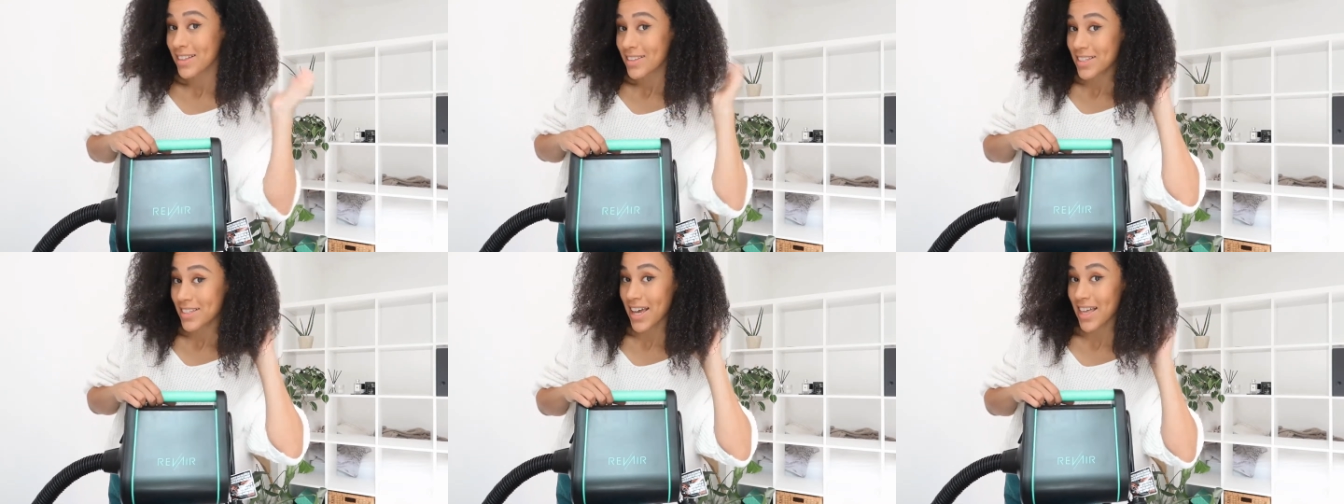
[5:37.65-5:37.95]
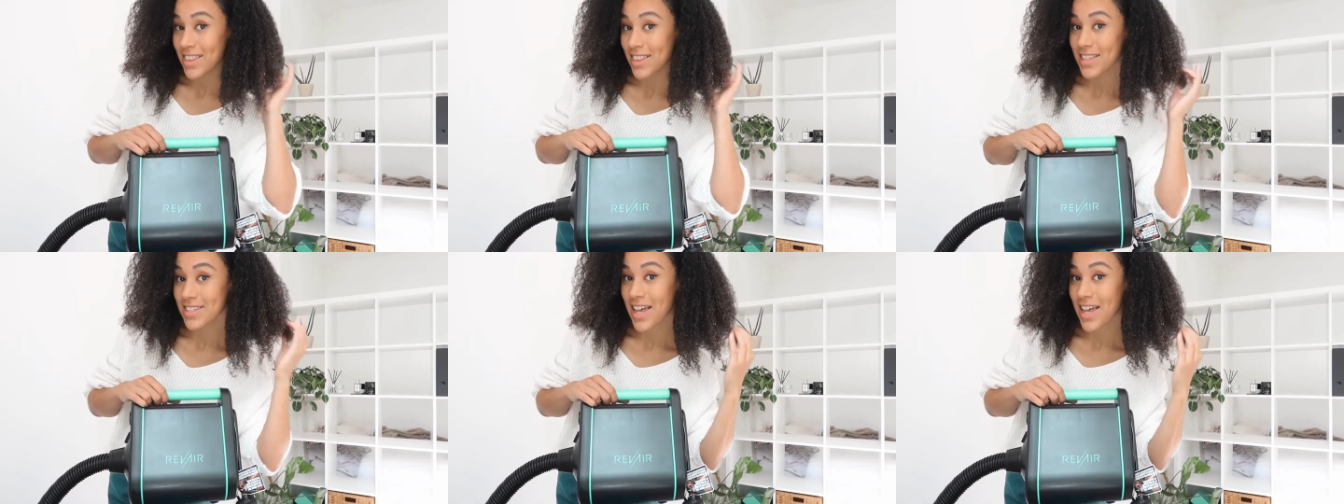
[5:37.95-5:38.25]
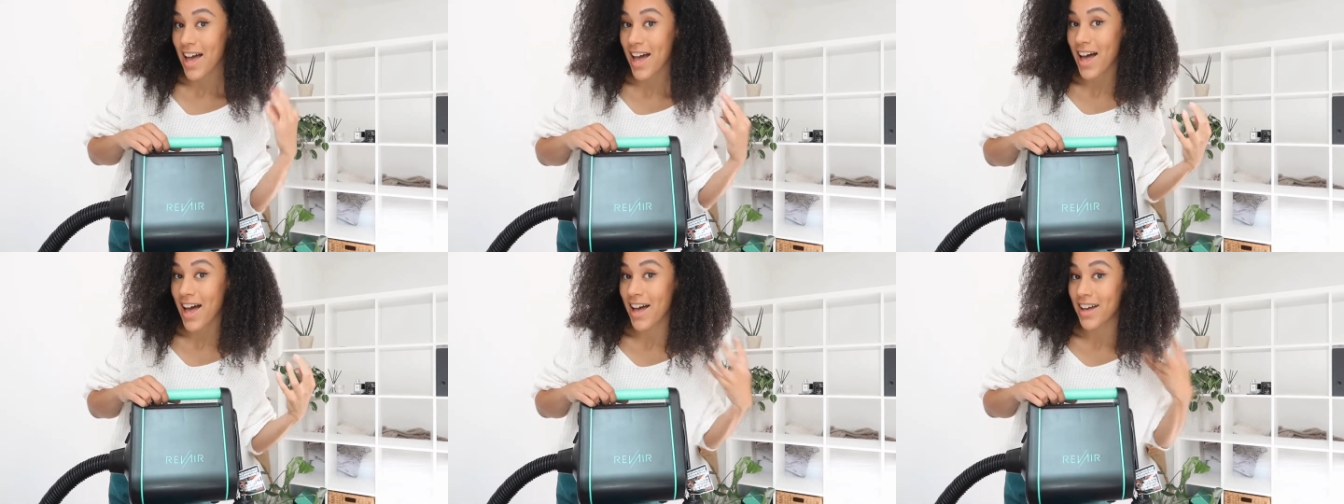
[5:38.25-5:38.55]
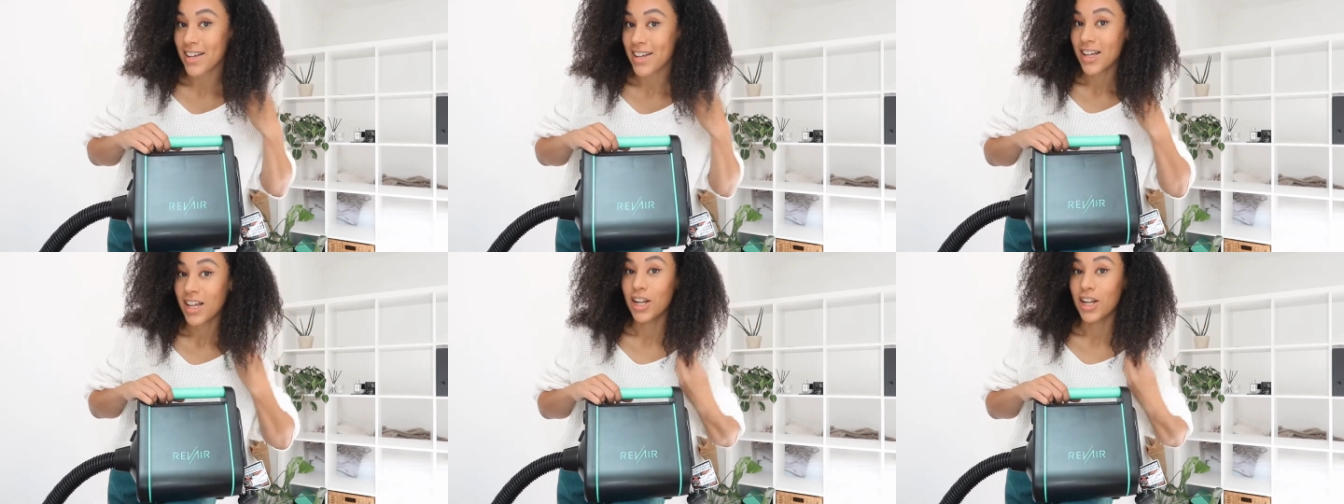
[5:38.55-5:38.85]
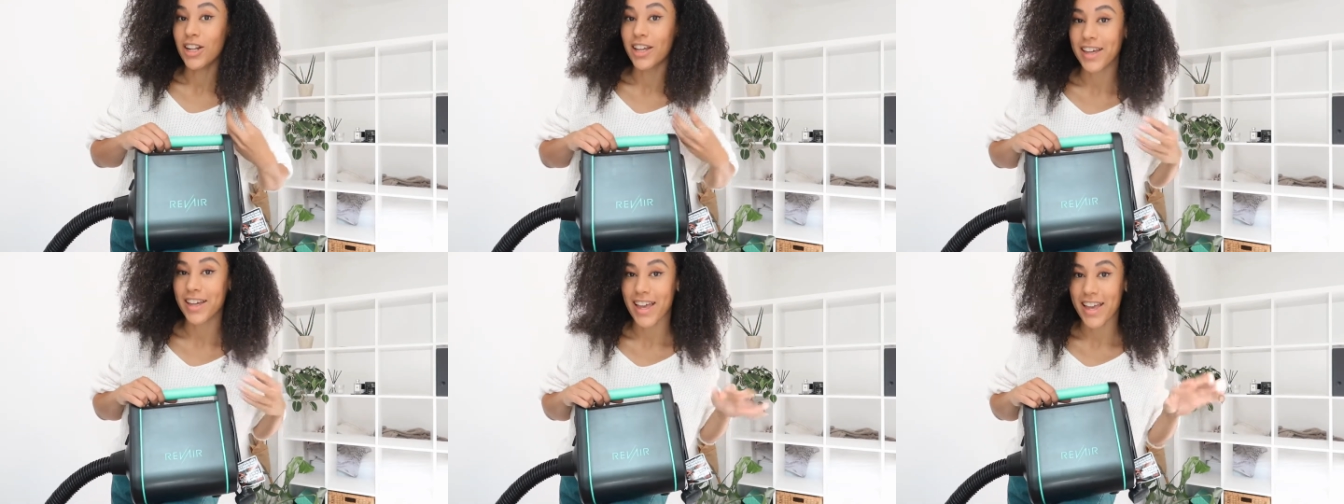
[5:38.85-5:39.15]
to get this hair
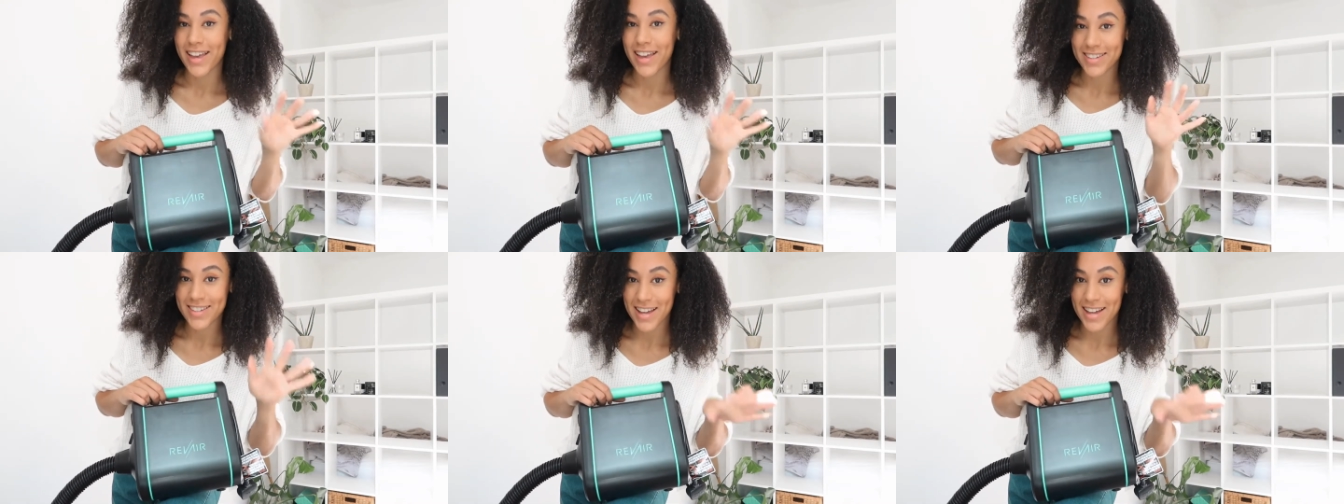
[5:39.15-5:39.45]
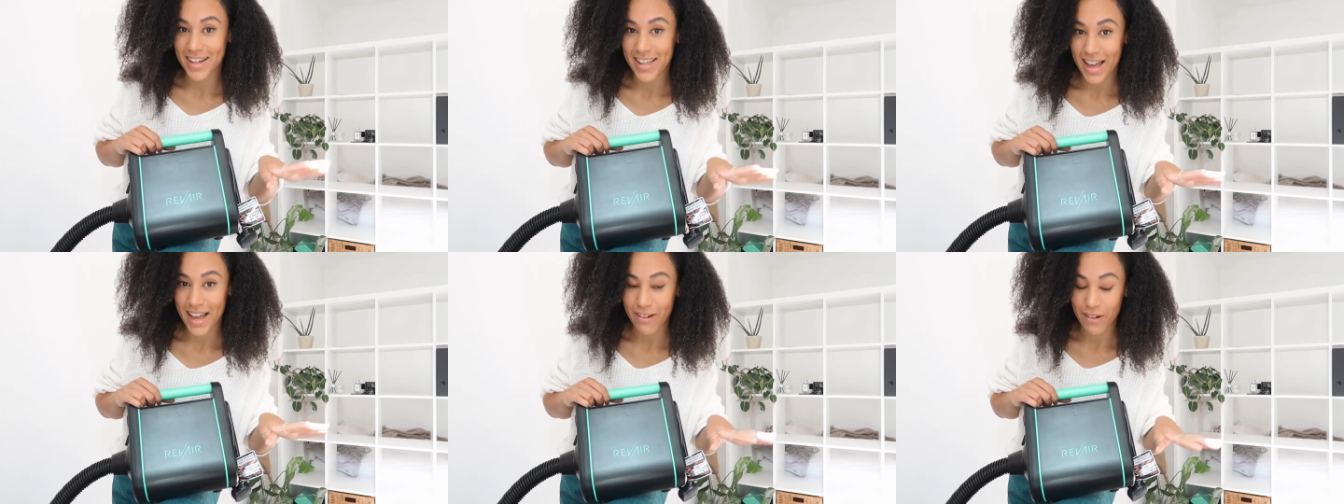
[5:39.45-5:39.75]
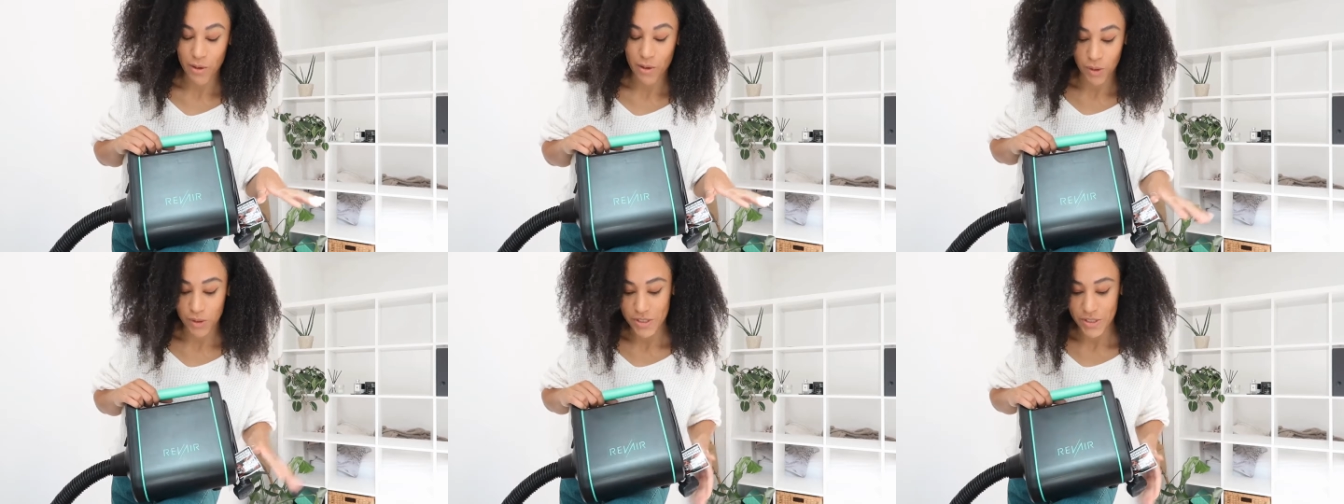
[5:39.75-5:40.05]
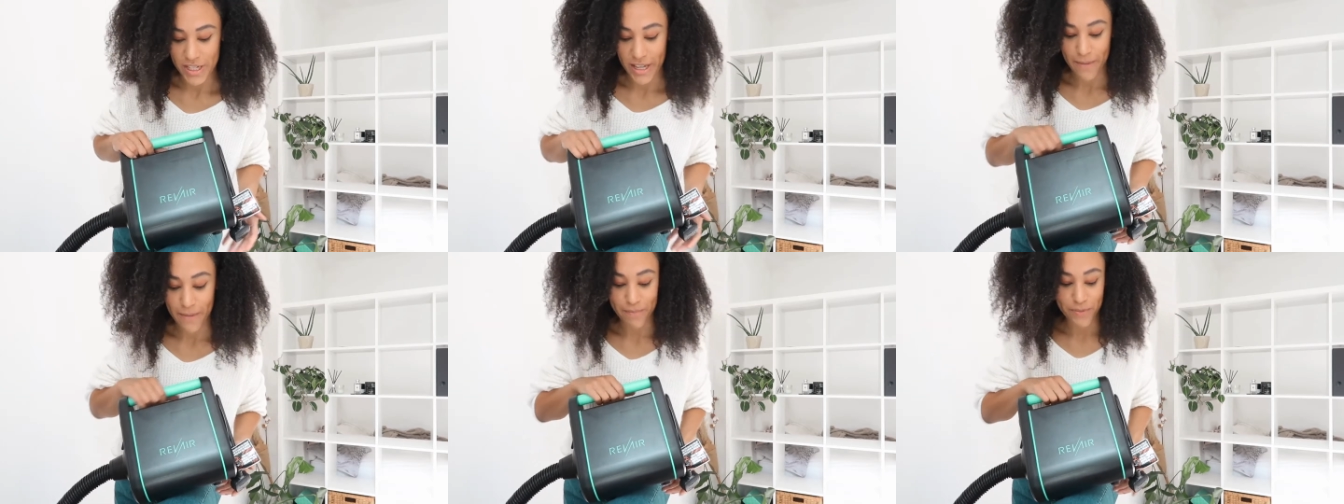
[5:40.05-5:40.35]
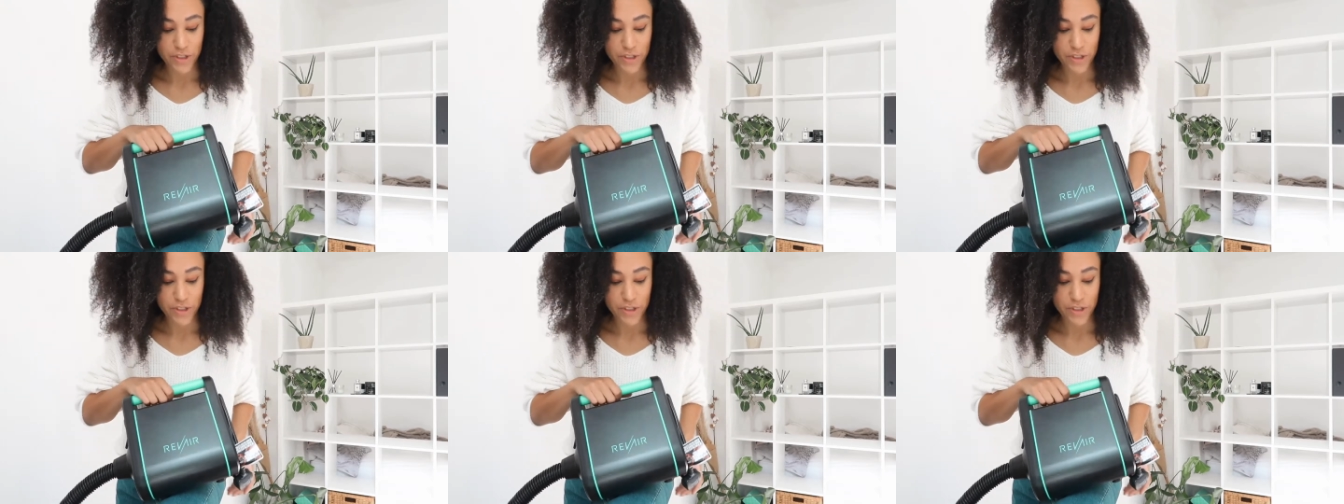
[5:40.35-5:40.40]
looking exactly how I want it.